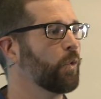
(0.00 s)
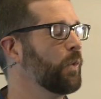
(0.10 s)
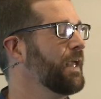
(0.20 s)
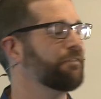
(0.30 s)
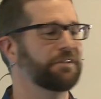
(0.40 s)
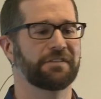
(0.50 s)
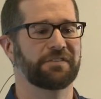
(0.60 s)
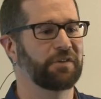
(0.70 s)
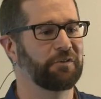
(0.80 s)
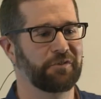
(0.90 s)
We haven't
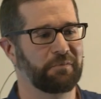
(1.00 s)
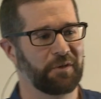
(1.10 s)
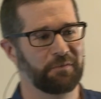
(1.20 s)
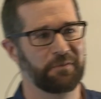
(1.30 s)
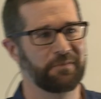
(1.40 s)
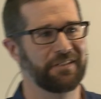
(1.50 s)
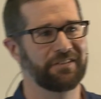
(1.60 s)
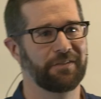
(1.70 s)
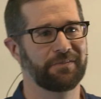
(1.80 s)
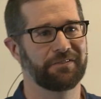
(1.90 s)
solved the problems in
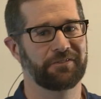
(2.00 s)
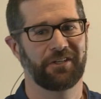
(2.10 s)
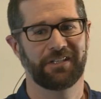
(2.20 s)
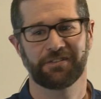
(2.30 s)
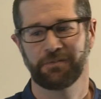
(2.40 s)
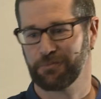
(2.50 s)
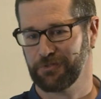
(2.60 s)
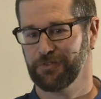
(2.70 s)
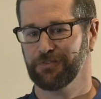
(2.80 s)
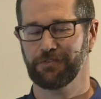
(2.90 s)
terms of trying to
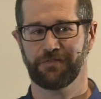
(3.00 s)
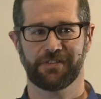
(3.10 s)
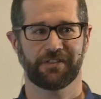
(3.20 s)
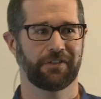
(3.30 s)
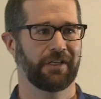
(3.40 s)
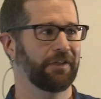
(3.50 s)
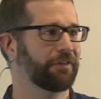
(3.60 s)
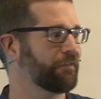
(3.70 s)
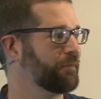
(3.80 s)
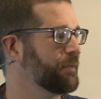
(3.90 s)
improve the physical
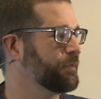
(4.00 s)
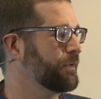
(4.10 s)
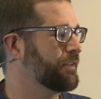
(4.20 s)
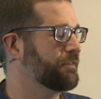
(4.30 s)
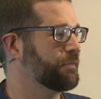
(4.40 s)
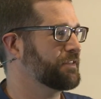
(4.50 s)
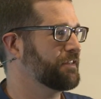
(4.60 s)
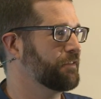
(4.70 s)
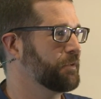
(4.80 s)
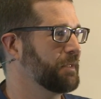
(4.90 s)
health of people with
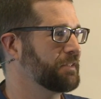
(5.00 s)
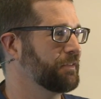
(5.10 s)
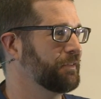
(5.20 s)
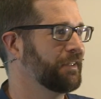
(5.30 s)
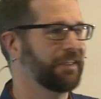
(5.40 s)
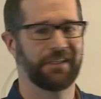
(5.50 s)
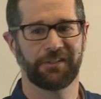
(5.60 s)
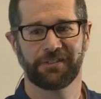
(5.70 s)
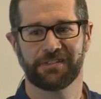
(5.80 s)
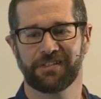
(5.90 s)
severe mental
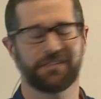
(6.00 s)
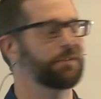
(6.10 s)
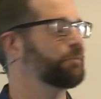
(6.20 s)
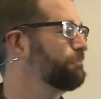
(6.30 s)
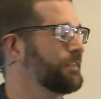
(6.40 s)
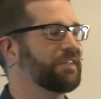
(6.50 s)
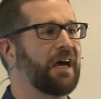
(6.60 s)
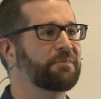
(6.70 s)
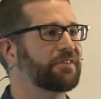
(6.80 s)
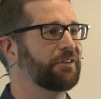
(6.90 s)
illness. It's
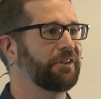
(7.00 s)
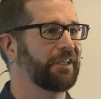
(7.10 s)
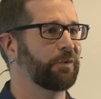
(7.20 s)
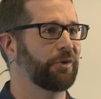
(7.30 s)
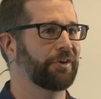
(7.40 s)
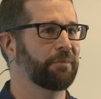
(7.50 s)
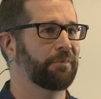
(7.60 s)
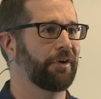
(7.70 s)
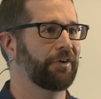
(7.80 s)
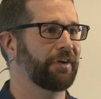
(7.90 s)
absolutely a work in
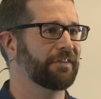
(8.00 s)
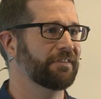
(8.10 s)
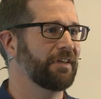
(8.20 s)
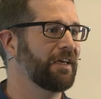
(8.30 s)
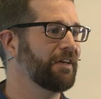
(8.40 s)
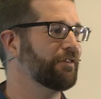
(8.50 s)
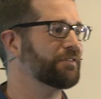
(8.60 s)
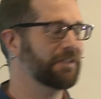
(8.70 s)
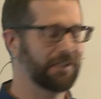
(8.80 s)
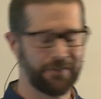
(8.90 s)
progress. If I was
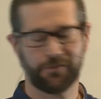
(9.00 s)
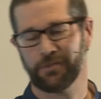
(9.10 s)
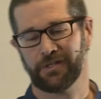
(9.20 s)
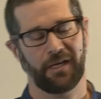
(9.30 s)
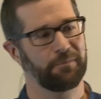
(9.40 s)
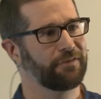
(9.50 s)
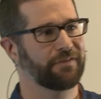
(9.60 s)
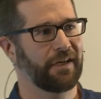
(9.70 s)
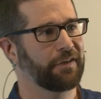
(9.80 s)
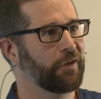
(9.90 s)
to leave you with a couple of
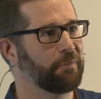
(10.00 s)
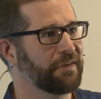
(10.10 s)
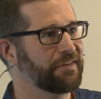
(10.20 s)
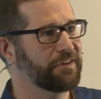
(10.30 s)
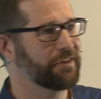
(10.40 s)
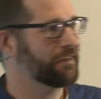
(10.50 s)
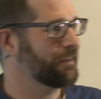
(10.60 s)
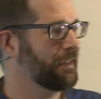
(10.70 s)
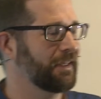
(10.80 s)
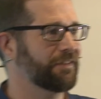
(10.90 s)
take-home messages,
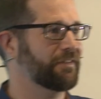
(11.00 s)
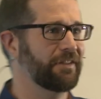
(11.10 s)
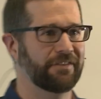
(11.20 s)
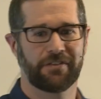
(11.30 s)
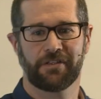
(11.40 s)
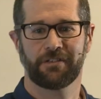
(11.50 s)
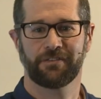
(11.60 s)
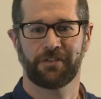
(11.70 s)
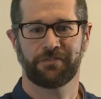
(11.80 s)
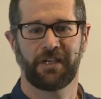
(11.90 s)
and I guess these are the
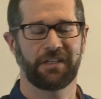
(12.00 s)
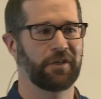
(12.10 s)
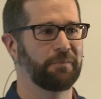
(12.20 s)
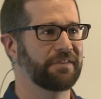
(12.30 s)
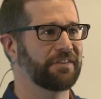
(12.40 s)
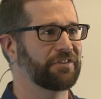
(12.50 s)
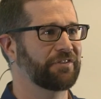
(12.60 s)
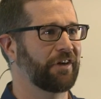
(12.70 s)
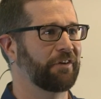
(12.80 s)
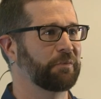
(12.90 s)
sort of take-home messages
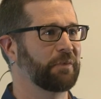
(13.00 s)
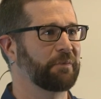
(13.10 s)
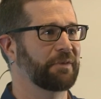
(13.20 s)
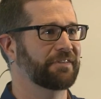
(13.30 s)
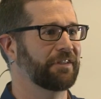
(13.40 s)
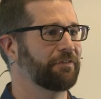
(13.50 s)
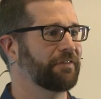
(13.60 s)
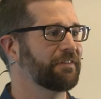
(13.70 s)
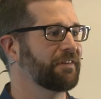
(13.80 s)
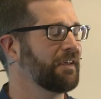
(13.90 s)
I remind myself,
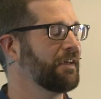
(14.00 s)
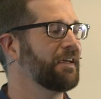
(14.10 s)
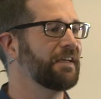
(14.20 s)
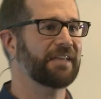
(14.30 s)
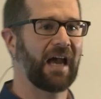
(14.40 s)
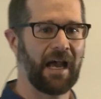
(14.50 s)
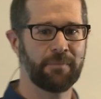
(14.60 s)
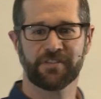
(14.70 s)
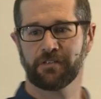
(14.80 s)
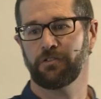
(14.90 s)
is it's
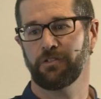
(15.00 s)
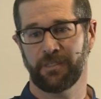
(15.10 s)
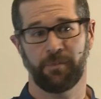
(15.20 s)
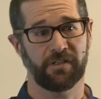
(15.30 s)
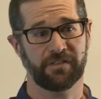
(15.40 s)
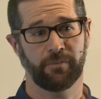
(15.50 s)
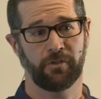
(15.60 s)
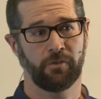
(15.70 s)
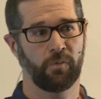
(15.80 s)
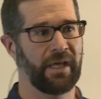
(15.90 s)
absolutely
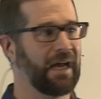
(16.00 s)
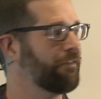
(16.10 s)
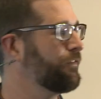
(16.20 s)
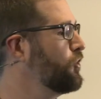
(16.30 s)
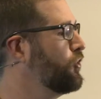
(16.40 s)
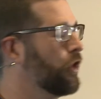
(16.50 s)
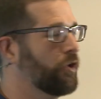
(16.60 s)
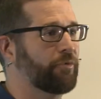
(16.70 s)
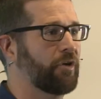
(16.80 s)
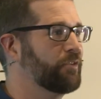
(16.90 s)
possible. We have no
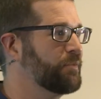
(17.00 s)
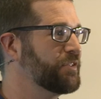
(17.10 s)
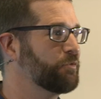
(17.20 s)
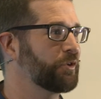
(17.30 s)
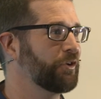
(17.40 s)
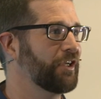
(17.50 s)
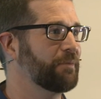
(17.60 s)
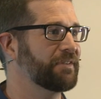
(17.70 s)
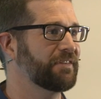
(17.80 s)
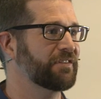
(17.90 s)
problems in recruiting
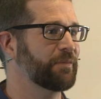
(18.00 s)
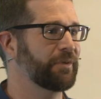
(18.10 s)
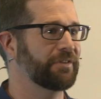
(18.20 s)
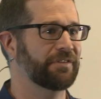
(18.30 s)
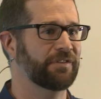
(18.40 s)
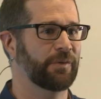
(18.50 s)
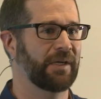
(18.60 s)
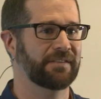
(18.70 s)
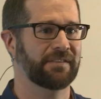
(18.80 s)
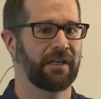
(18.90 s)
participants to
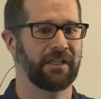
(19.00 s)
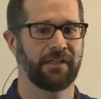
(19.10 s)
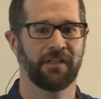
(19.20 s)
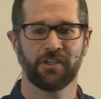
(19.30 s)
our study.